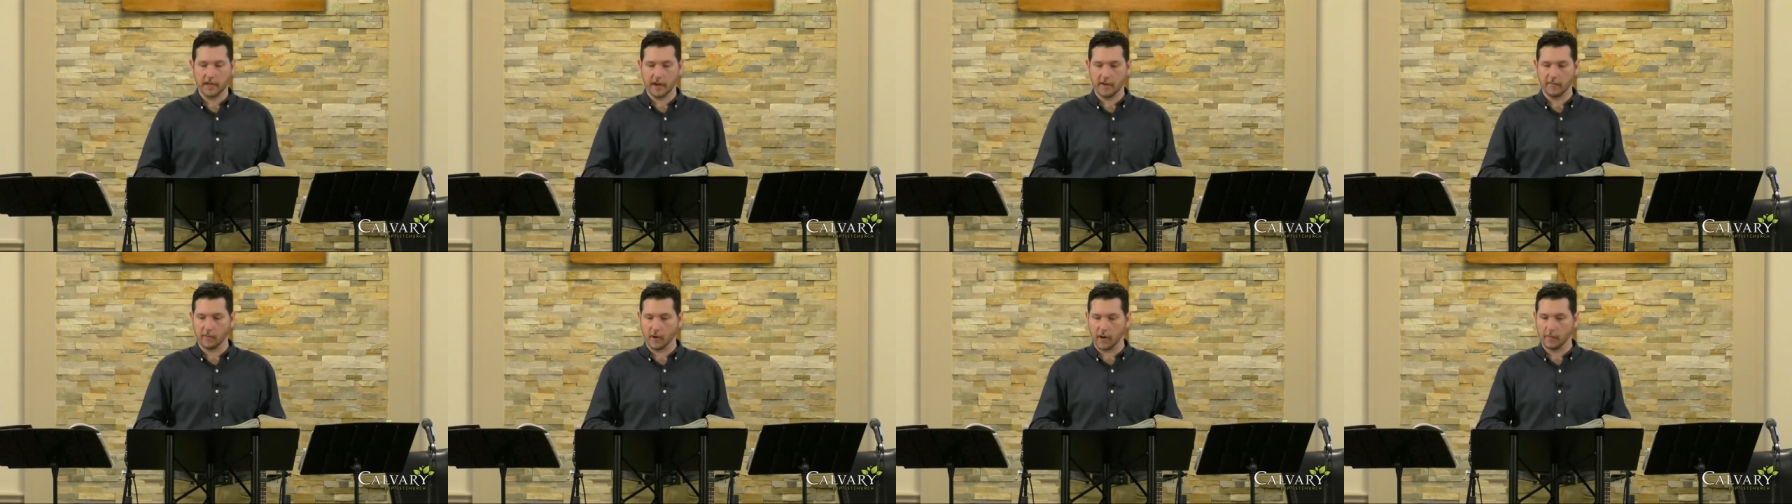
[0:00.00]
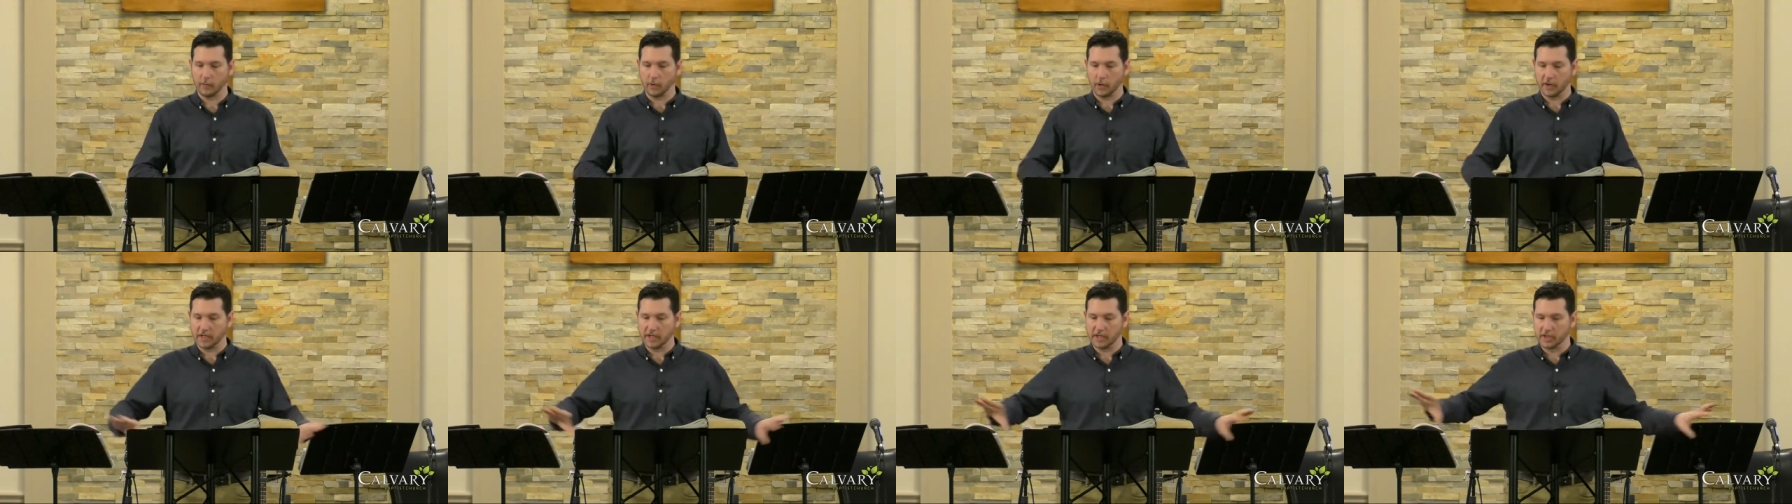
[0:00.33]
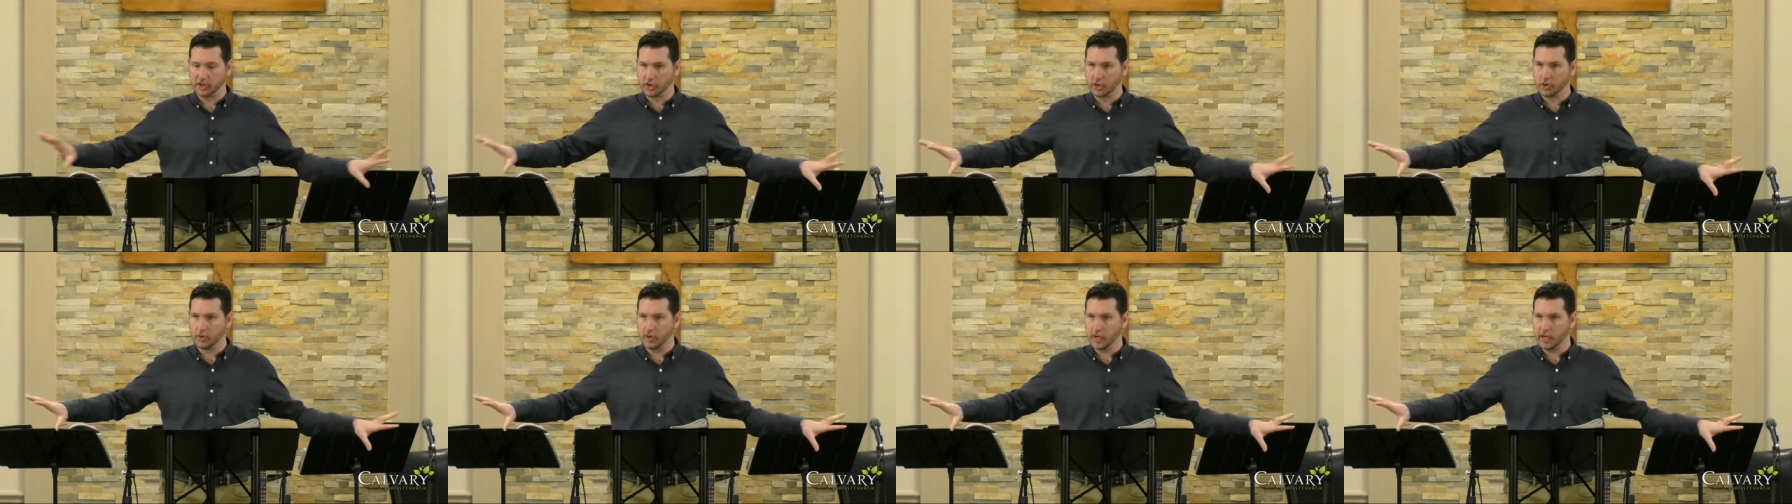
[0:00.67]
therefore I'm going to
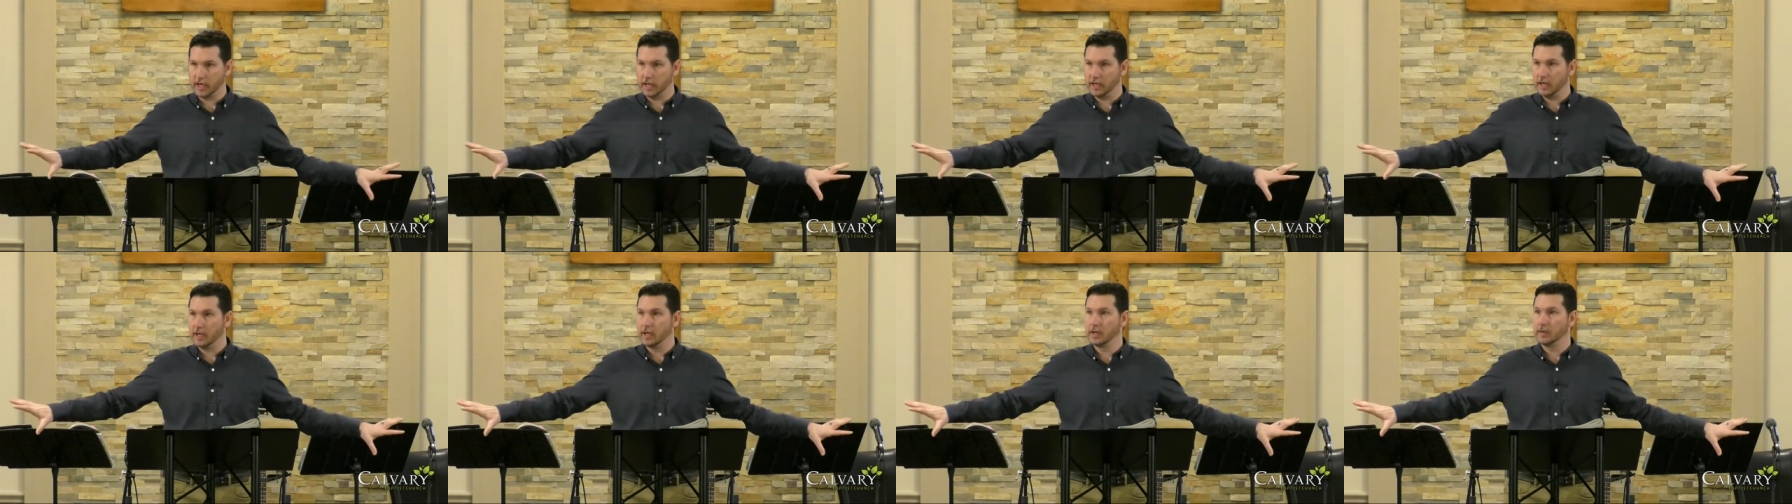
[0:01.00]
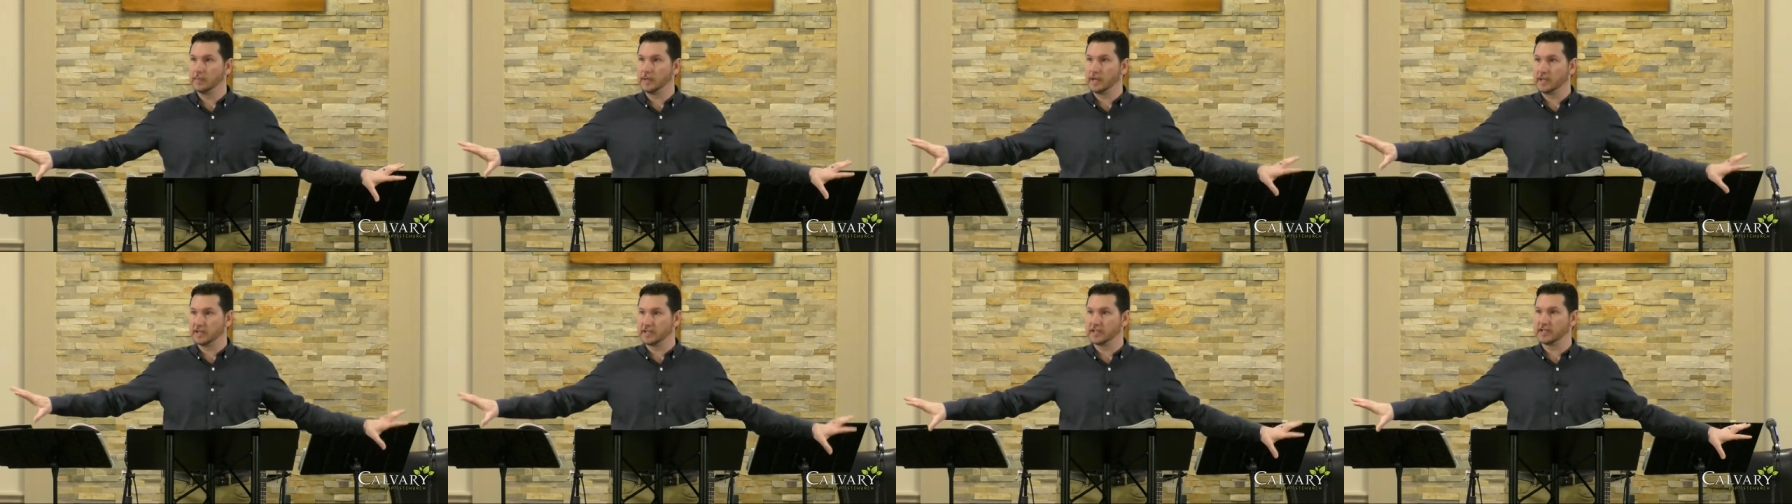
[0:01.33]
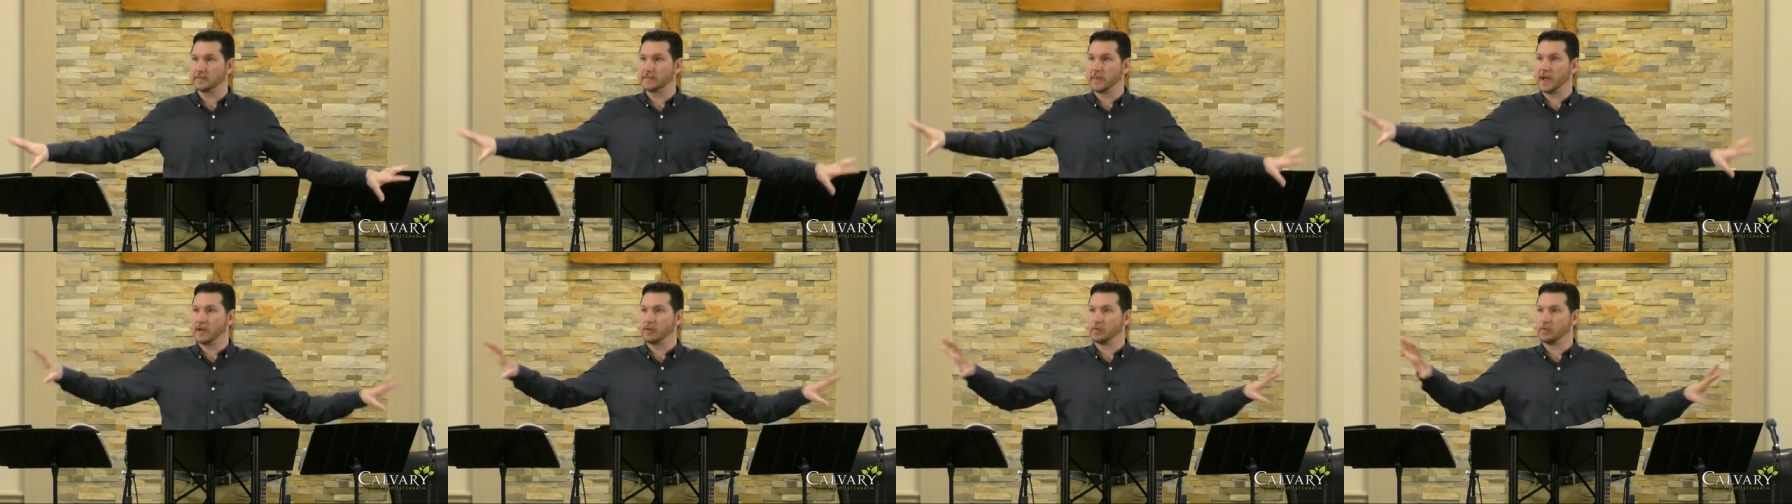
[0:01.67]
do it because
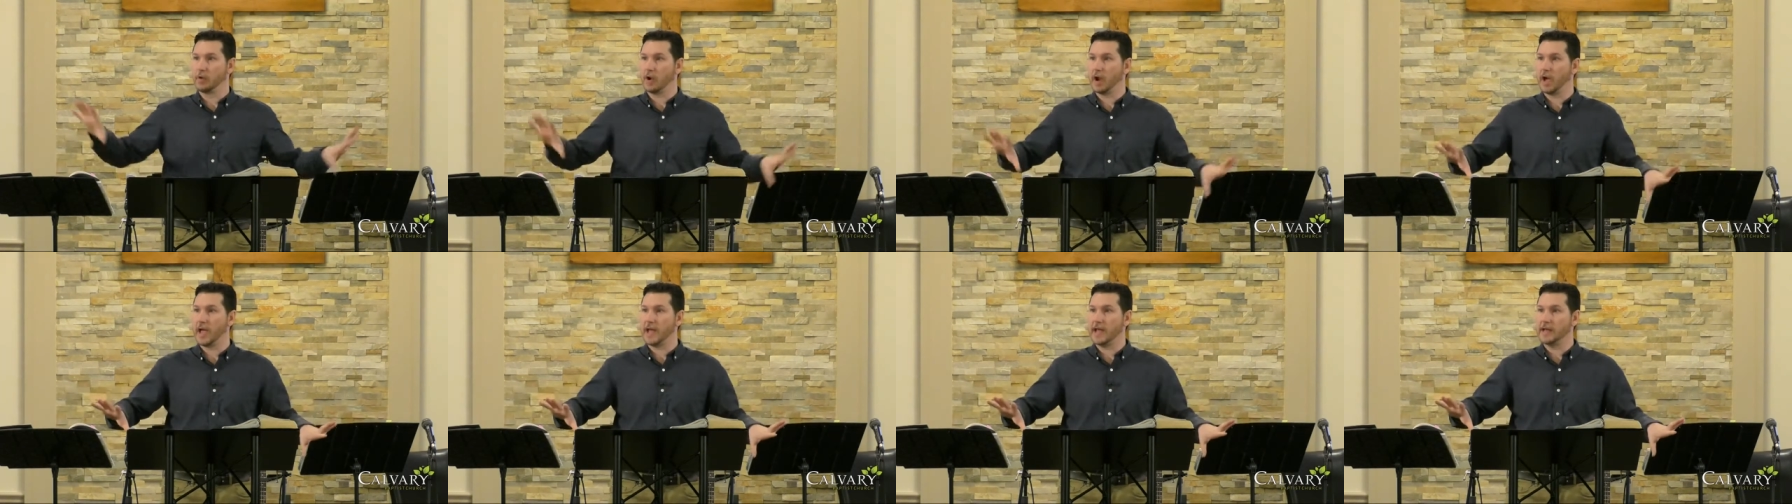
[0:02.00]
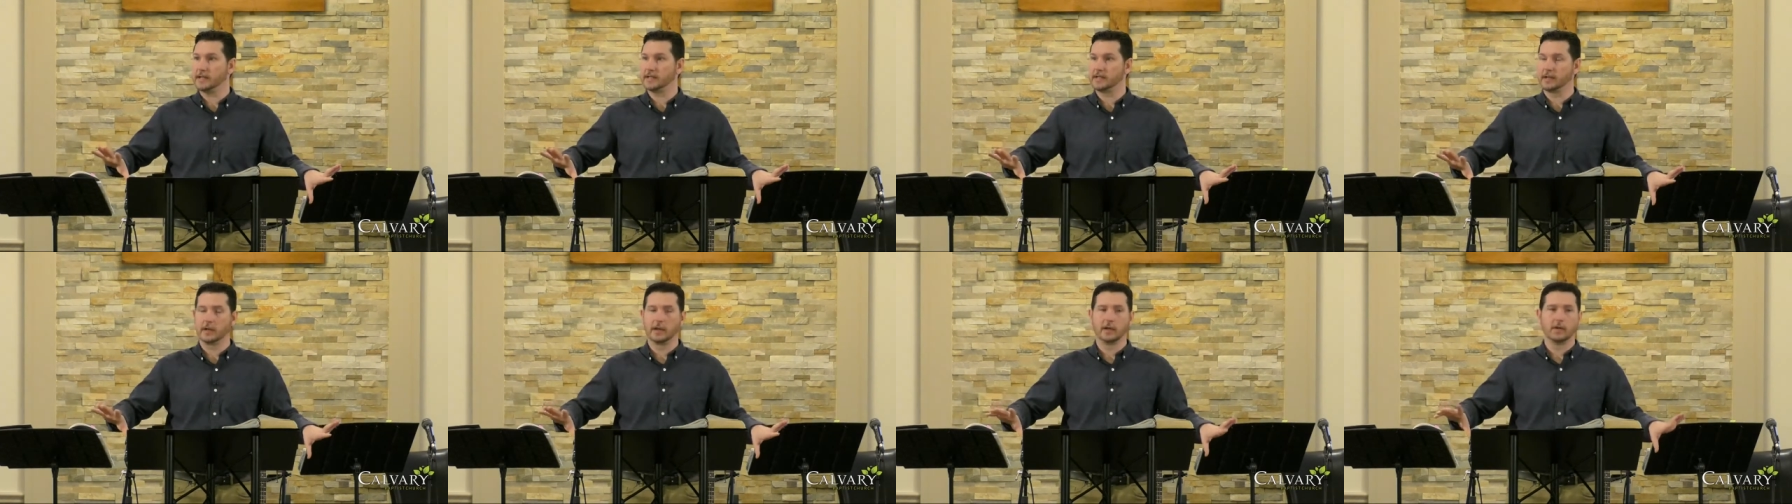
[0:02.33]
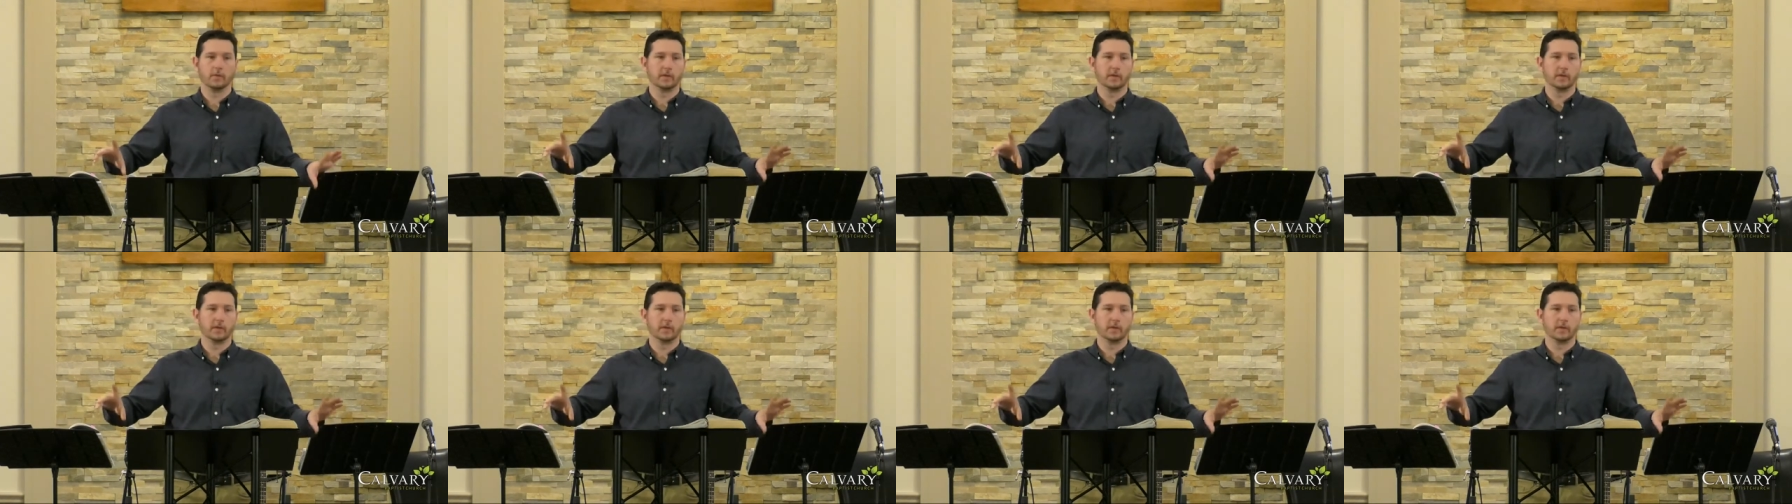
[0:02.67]
it's my right